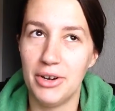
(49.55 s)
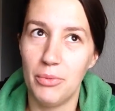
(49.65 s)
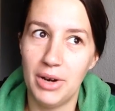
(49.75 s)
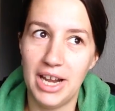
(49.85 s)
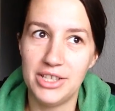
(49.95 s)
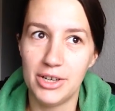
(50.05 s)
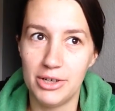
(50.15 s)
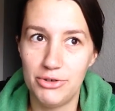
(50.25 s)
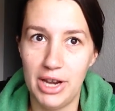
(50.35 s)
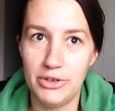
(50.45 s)
when I
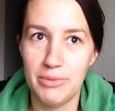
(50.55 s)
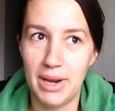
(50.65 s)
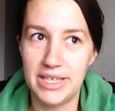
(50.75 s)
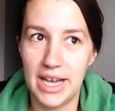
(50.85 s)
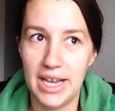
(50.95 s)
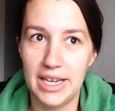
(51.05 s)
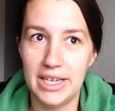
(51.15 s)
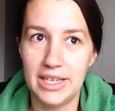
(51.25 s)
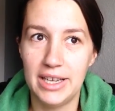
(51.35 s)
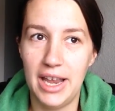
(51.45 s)
started changing my
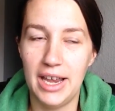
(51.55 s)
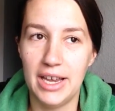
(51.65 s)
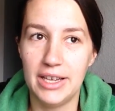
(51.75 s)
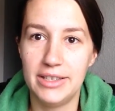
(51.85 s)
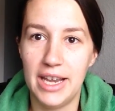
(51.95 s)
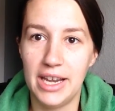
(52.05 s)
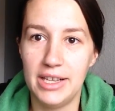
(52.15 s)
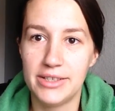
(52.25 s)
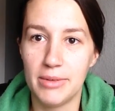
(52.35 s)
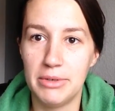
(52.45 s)
diet and
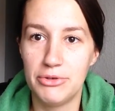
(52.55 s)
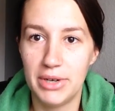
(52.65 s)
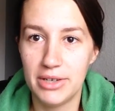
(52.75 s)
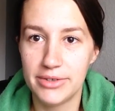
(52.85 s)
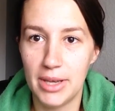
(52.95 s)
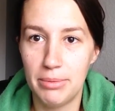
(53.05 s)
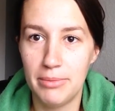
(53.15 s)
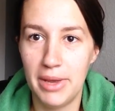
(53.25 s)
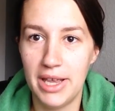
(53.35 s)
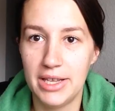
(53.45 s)
taking some adrenal
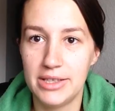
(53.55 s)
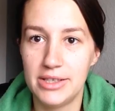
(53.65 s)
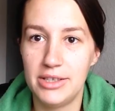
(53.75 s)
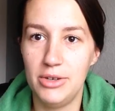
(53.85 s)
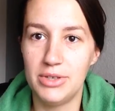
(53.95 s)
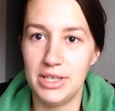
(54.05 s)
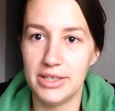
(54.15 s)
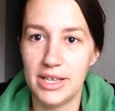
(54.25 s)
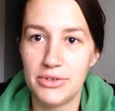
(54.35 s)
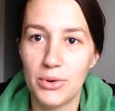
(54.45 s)
supplements, using
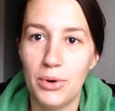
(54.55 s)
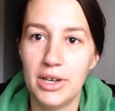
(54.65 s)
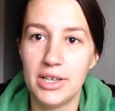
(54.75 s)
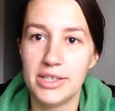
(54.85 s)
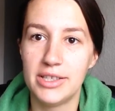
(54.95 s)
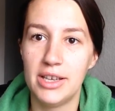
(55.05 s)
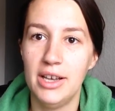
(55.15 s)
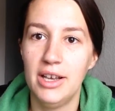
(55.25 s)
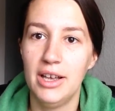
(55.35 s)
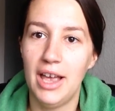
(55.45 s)
essential oils,
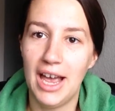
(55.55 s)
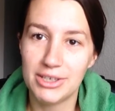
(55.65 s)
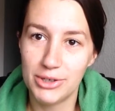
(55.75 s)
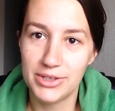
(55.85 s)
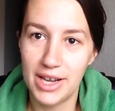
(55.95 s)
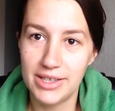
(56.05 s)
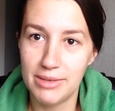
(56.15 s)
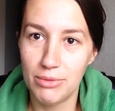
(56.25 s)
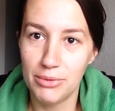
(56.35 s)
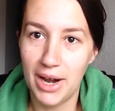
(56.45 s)

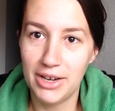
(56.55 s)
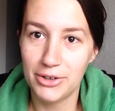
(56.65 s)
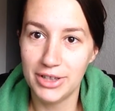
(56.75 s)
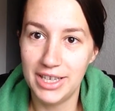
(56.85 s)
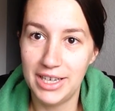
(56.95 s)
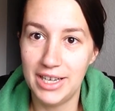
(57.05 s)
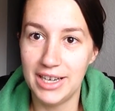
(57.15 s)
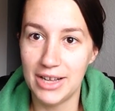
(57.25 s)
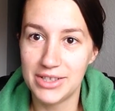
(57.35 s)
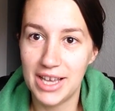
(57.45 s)
exercising more regularly,
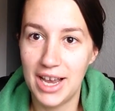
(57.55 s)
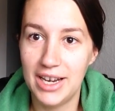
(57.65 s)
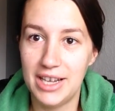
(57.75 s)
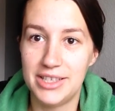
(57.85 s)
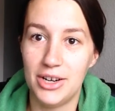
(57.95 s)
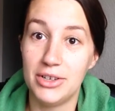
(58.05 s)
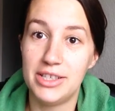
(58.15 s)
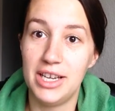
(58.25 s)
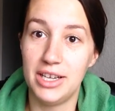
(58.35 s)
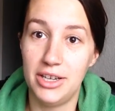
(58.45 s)
getting outside, I started
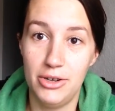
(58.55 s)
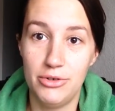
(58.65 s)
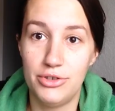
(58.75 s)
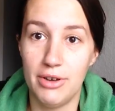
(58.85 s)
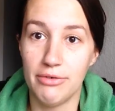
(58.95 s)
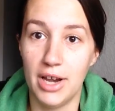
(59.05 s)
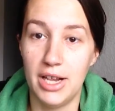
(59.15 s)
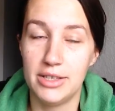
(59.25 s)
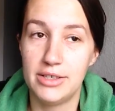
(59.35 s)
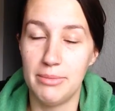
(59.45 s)
seeing a huge
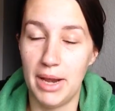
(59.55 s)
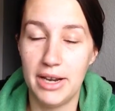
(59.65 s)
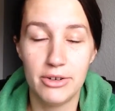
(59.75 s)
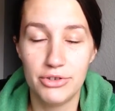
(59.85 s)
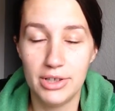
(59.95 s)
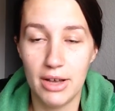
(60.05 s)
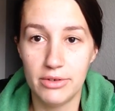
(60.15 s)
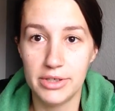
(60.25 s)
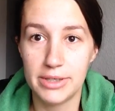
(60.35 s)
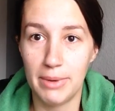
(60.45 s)
difference in my energy
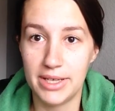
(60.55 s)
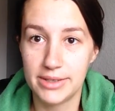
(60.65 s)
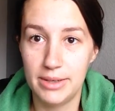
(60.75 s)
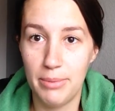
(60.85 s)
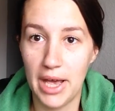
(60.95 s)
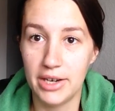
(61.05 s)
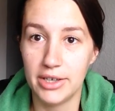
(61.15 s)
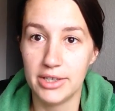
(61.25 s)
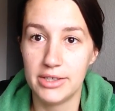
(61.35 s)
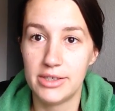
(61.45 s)
levels, my sleep
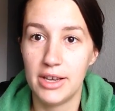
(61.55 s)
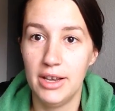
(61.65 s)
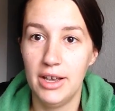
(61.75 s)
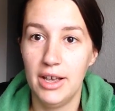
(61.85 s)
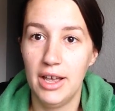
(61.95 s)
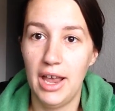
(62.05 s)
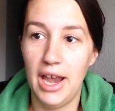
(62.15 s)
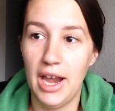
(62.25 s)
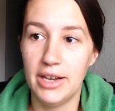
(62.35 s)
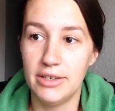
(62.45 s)
patterns.
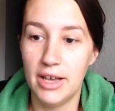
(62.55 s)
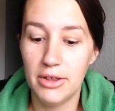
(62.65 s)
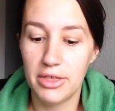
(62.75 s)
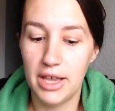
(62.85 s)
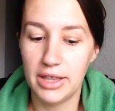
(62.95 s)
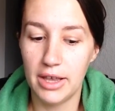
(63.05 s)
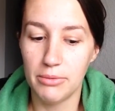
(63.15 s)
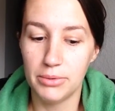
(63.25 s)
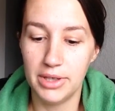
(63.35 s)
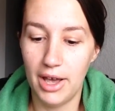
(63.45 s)
And another thing
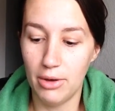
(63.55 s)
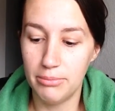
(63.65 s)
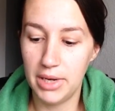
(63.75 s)
that really helped